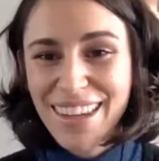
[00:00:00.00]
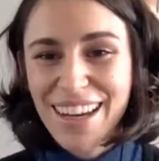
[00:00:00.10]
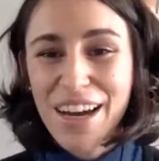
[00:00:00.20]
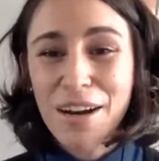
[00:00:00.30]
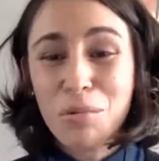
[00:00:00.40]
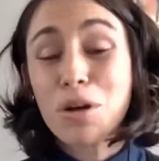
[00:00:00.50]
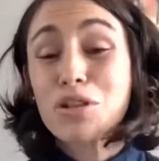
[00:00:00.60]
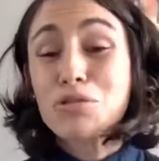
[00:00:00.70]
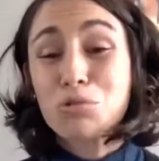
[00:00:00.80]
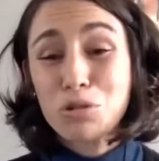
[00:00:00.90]

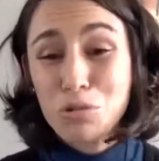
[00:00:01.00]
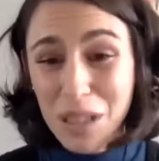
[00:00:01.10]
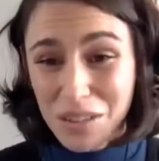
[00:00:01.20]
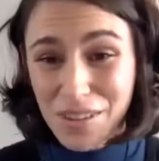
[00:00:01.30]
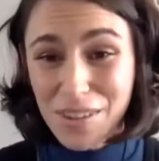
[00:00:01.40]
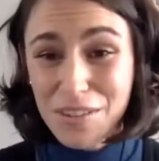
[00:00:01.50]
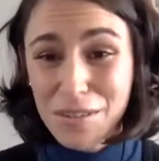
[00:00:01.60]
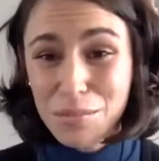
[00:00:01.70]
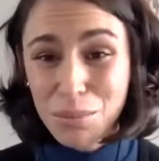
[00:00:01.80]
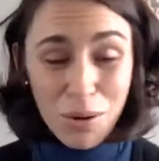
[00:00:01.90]
What drew me to
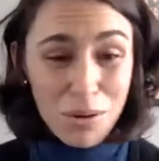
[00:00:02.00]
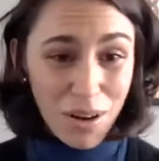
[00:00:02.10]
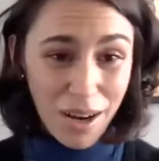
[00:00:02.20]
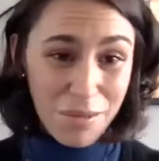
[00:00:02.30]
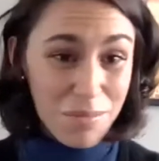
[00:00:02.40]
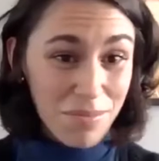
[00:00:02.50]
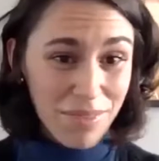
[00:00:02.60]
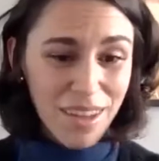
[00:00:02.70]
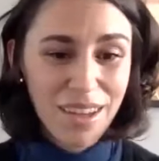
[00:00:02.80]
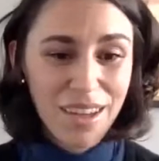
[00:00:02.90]
this program
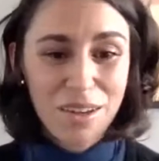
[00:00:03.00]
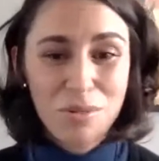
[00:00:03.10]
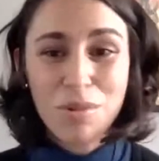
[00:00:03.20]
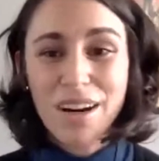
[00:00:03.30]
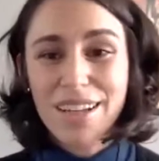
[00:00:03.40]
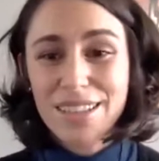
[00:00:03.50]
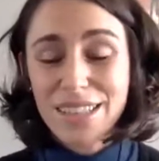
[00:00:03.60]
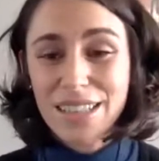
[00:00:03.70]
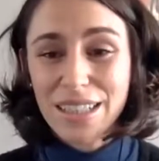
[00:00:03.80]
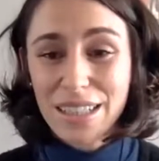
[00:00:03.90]
was
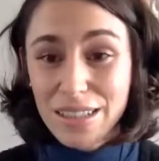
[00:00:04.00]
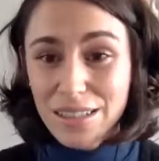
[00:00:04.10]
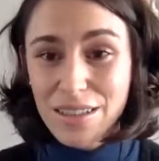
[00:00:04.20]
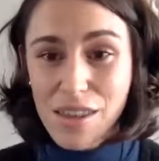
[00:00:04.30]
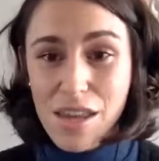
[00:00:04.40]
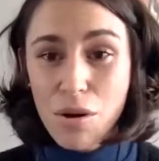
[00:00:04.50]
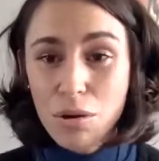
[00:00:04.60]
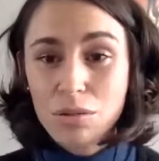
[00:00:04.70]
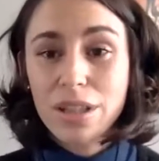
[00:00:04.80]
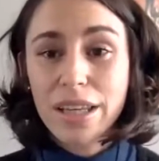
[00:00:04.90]
it is the
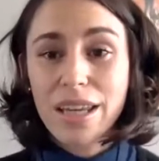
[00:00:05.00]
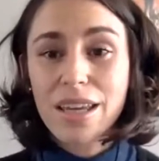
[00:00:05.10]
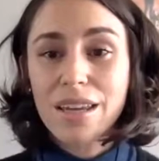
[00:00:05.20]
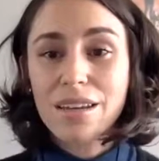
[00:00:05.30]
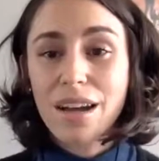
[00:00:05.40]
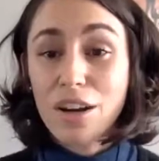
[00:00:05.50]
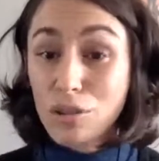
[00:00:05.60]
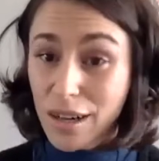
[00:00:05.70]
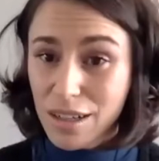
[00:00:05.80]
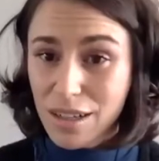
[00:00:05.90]
only
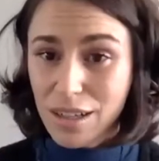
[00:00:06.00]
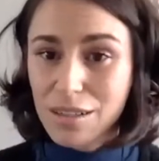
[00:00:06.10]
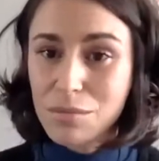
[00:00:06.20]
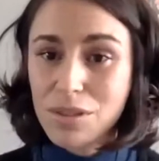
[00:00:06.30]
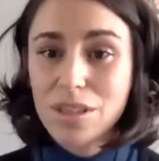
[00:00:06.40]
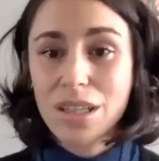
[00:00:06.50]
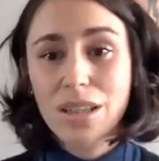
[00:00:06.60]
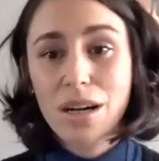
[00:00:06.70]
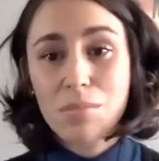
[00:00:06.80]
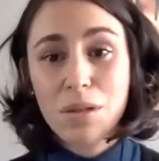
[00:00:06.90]
accredited music
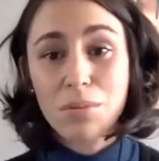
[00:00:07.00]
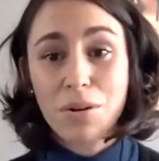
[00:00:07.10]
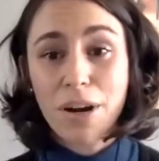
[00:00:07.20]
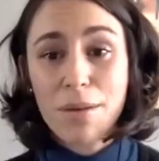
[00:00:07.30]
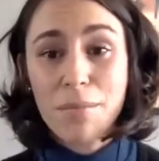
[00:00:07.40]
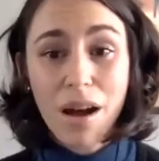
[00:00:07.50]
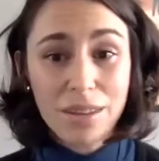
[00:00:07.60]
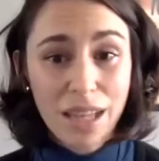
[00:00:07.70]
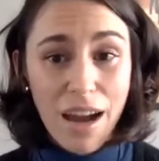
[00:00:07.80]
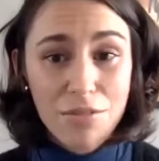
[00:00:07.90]
therapy program on
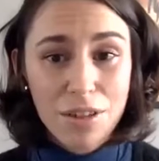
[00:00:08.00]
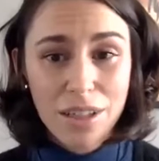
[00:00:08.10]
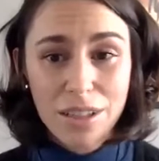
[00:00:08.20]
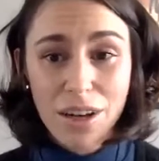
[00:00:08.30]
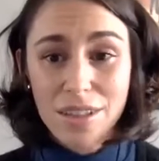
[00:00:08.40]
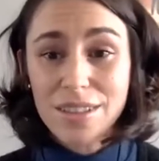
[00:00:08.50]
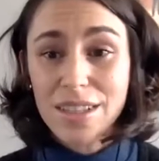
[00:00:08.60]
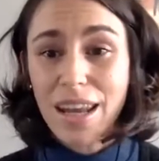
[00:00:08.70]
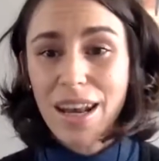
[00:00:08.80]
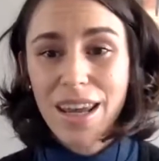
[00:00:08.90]
the African
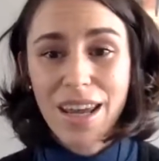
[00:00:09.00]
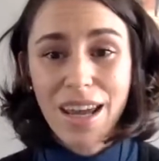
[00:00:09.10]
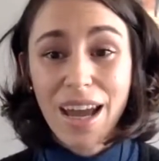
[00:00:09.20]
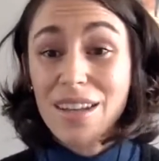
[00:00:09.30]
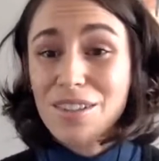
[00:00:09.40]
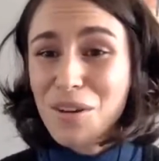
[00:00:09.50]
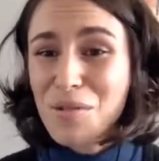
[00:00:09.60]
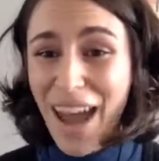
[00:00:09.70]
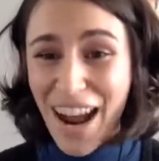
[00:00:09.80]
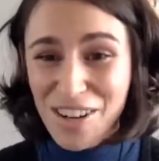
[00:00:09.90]
continent. And so
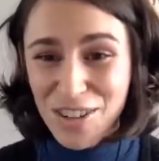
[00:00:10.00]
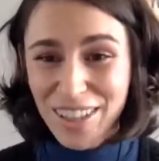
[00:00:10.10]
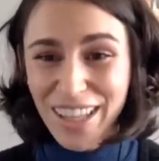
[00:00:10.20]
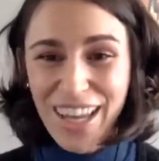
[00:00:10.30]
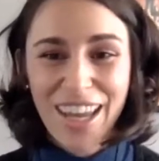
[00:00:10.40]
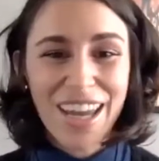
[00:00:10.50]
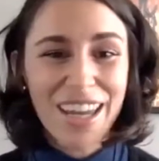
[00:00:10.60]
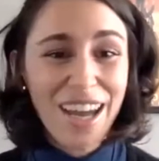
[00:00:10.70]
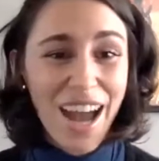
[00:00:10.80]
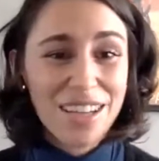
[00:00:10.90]
naturally,
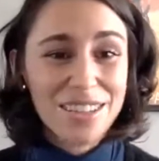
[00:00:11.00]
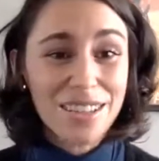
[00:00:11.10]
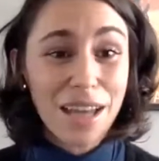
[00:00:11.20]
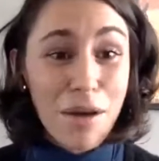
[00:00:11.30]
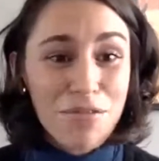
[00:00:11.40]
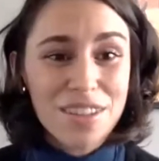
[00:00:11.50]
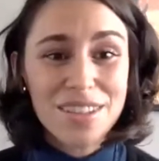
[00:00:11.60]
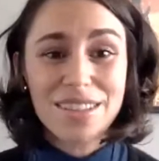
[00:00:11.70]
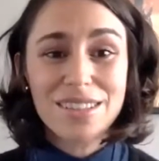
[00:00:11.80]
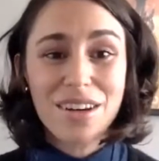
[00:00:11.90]
it has an
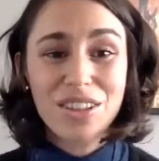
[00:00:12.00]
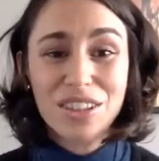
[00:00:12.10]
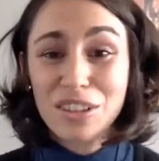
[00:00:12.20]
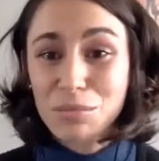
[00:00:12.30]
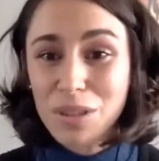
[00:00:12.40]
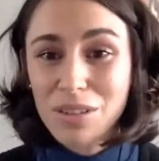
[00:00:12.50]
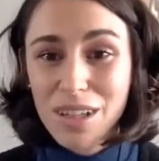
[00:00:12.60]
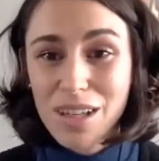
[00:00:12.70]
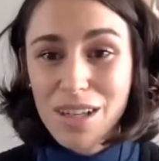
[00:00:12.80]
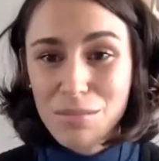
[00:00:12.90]
emphasis on
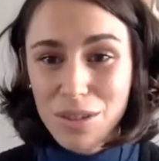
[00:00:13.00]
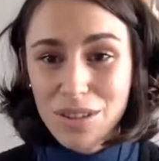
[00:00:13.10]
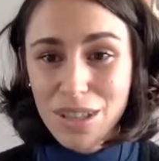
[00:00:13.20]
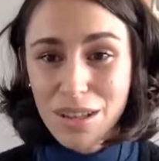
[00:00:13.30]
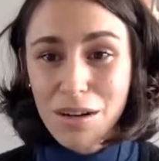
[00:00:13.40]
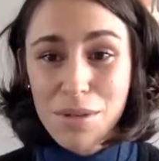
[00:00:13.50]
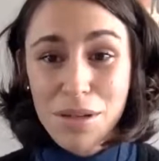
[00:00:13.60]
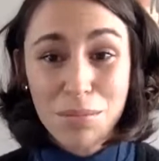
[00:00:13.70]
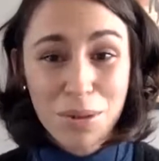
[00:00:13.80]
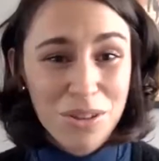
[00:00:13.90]
community music therapy
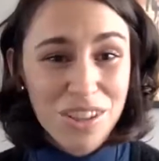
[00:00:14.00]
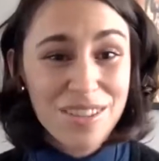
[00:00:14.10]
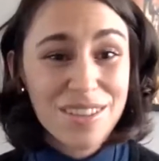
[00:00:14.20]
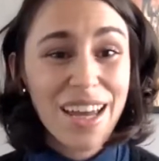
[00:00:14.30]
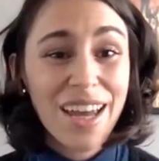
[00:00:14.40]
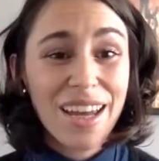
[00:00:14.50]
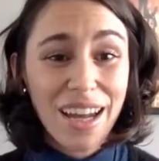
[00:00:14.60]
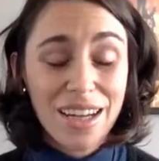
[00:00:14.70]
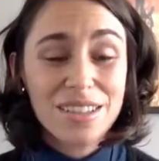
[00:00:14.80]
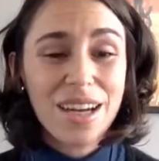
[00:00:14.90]
approaches,
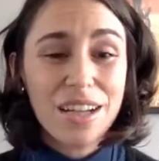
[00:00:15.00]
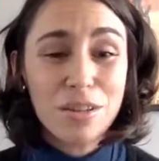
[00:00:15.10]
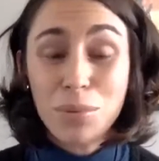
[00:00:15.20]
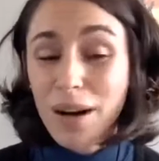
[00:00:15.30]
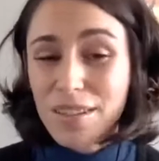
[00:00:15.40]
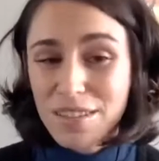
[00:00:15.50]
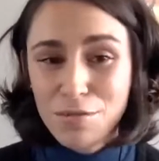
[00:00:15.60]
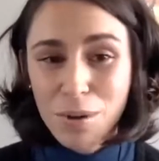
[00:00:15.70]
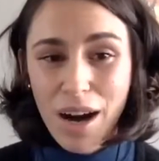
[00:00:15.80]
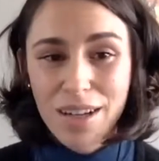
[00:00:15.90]

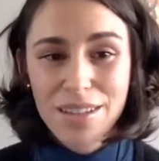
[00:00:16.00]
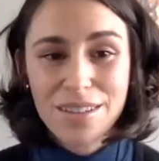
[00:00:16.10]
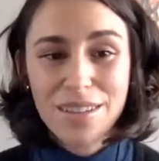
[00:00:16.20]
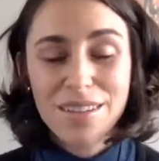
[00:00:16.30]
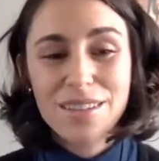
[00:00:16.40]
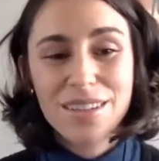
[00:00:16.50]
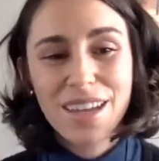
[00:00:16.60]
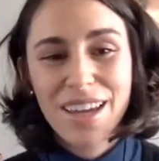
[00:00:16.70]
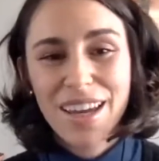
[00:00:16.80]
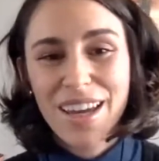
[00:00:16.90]
anti-oppressive practices,
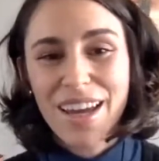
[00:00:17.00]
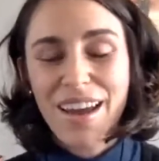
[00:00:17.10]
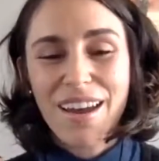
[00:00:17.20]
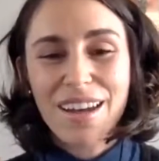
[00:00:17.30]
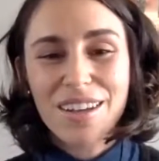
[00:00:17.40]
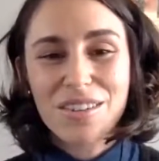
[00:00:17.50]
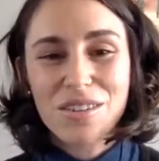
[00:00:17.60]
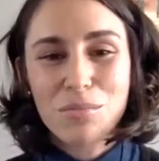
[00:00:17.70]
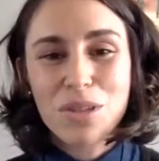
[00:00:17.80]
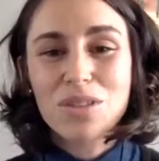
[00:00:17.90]
and
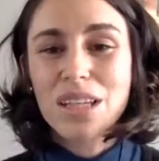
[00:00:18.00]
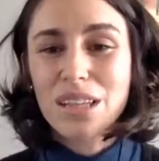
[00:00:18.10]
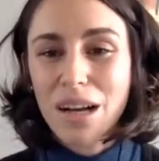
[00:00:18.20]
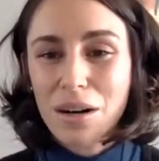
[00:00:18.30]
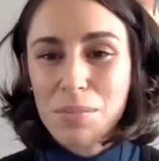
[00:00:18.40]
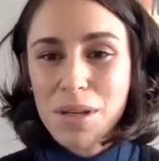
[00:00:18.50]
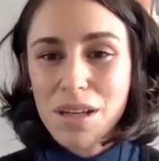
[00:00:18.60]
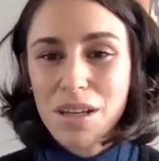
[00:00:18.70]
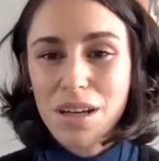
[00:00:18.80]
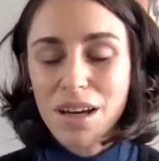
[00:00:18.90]
music
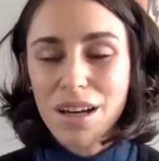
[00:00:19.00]
therapy